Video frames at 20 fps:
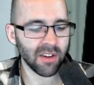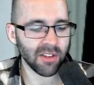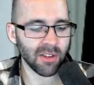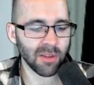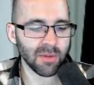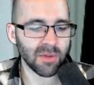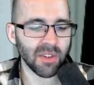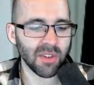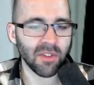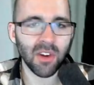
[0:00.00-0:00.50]
in
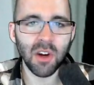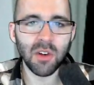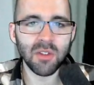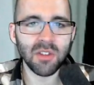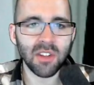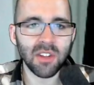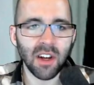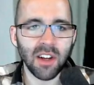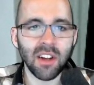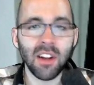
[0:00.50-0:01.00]
terms of
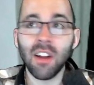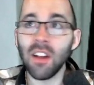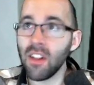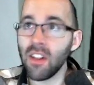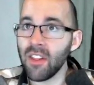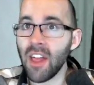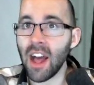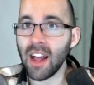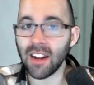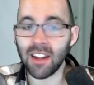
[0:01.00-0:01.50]
cosine,
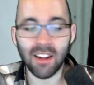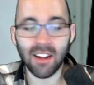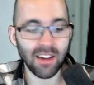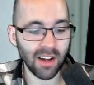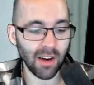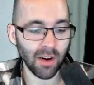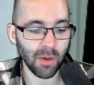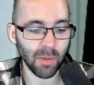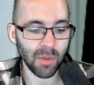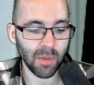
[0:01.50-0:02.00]
that can
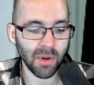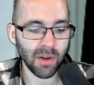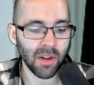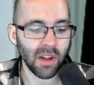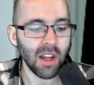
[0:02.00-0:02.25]
help.